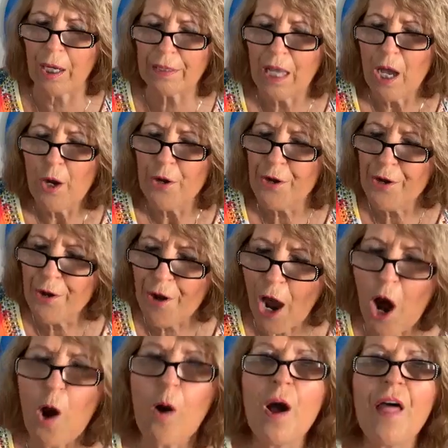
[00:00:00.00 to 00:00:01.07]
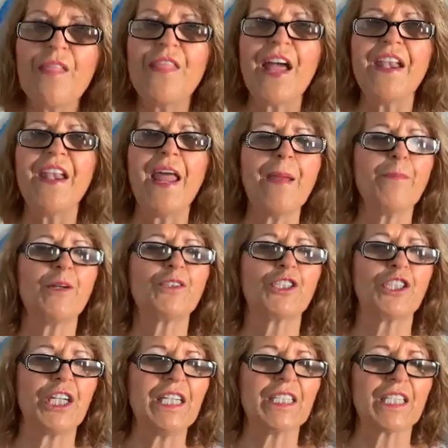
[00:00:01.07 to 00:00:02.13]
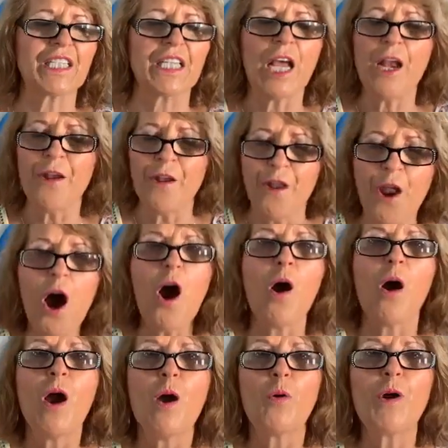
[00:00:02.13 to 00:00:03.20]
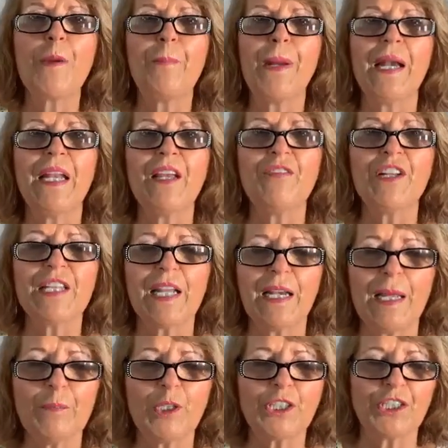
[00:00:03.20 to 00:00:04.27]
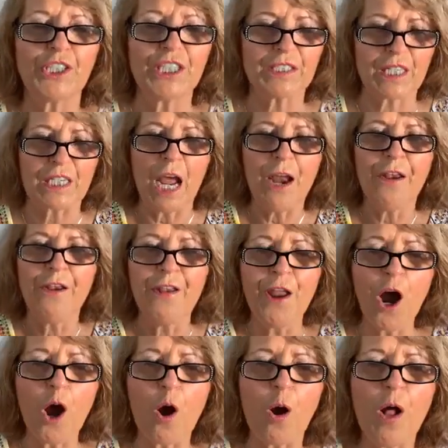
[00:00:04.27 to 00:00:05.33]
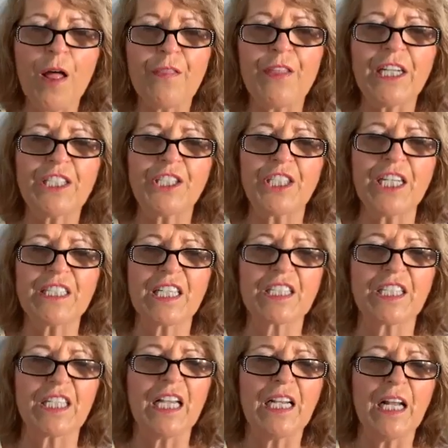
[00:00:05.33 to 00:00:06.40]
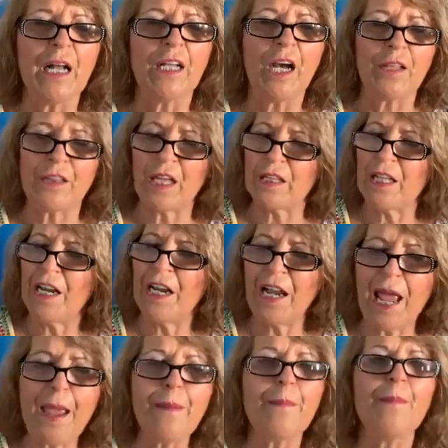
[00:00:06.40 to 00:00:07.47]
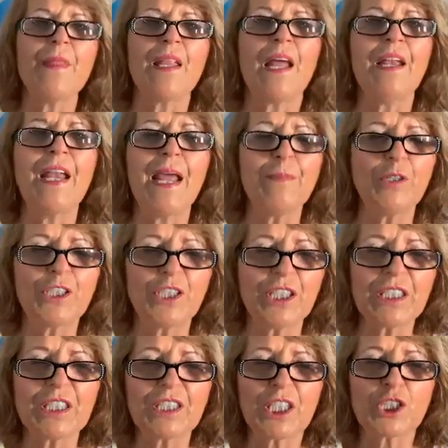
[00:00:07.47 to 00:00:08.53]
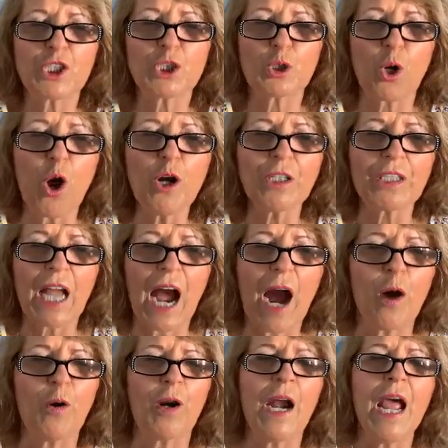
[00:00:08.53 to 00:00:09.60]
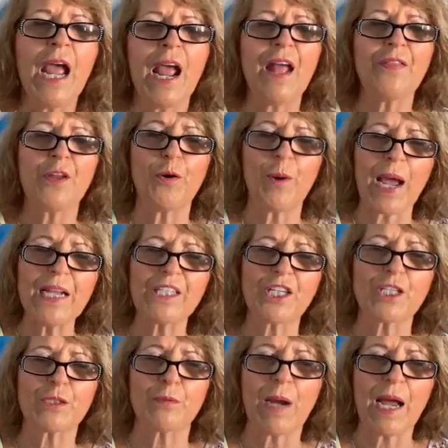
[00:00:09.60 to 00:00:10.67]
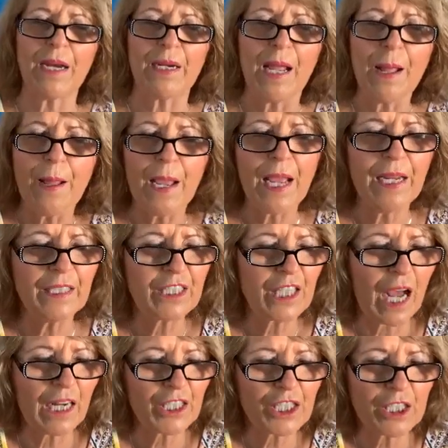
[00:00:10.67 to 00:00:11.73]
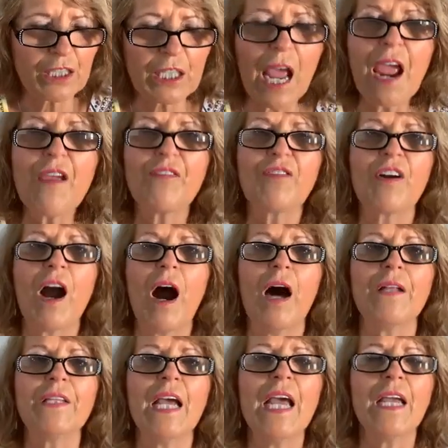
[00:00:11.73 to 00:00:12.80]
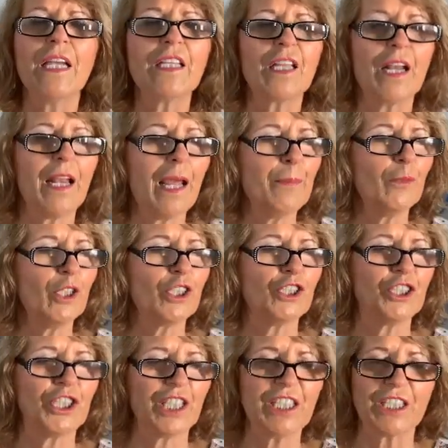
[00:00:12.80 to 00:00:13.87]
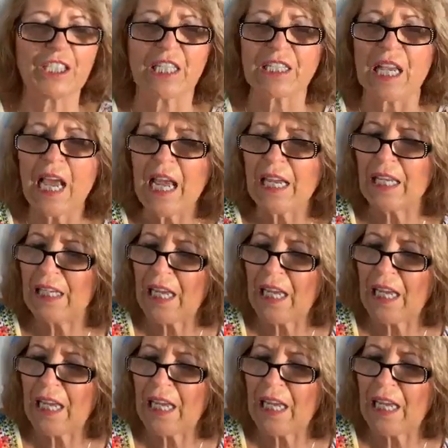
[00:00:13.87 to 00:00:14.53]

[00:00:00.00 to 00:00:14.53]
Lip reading: God. No, the name of Jesus. No, we believe in the name of Jesus. No, that Jesus, the name of Jesus is a strong tower and the righteous run and are safe, God, in the name of Jesus.